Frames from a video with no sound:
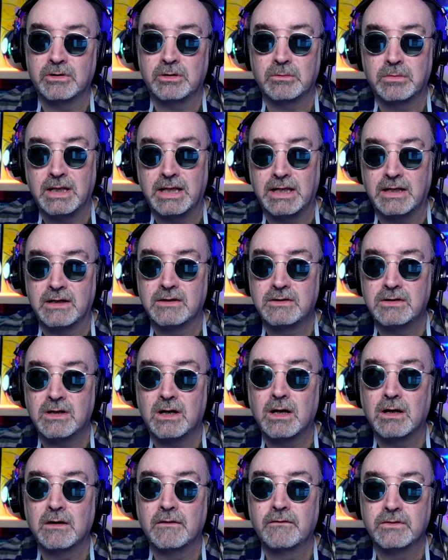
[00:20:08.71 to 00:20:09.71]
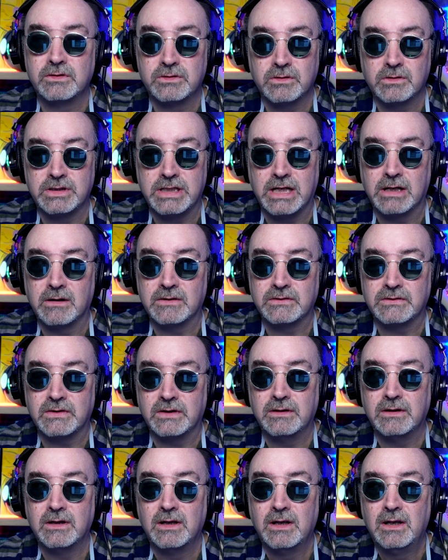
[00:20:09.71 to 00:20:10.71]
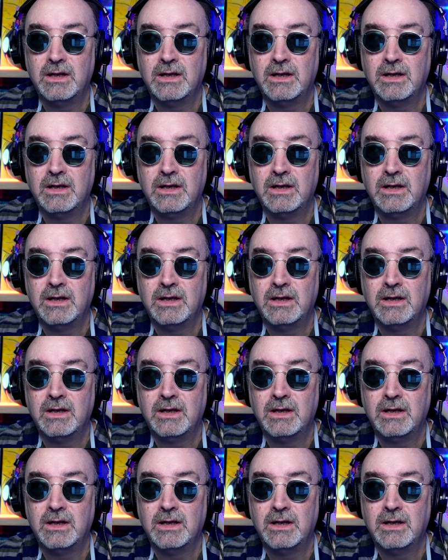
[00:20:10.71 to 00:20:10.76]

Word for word: to play guitar for George Harrison.